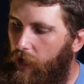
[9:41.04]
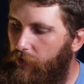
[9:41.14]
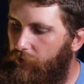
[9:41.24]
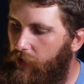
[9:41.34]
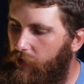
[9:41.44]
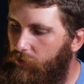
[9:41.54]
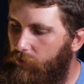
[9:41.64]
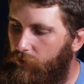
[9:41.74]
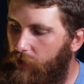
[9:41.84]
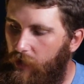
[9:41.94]
And then
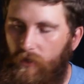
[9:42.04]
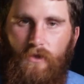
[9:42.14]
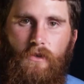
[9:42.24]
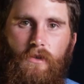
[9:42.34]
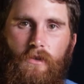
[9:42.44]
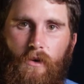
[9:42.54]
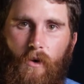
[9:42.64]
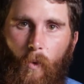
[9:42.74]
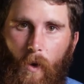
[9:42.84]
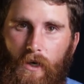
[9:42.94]
we get to
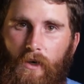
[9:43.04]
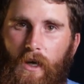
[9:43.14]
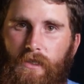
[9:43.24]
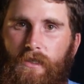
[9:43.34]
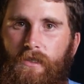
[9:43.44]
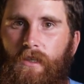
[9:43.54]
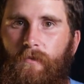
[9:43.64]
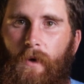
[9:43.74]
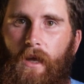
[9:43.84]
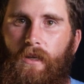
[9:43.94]
one crazy
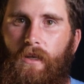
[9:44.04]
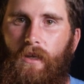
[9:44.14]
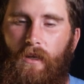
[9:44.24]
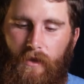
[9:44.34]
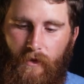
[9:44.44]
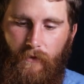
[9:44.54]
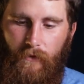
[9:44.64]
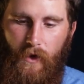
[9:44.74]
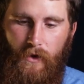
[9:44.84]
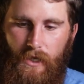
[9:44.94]
stick bait, the
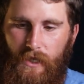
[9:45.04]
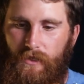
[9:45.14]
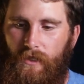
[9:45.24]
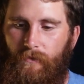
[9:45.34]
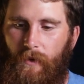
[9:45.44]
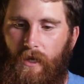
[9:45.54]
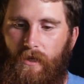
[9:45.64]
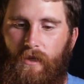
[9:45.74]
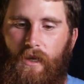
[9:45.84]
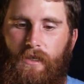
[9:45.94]
floating stick
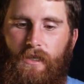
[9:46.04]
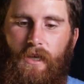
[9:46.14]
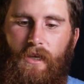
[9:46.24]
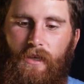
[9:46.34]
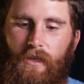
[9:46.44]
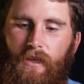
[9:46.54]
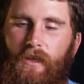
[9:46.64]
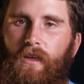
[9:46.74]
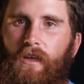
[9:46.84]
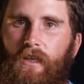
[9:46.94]
bait that
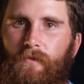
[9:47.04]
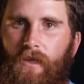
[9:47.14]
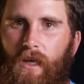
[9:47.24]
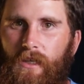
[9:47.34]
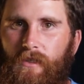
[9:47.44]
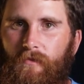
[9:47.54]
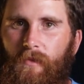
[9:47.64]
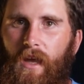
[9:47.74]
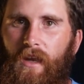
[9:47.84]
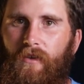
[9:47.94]
has been
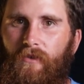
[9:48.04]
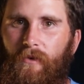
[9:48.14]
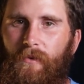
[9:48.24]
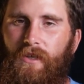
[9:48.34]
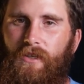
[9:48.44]
custom made from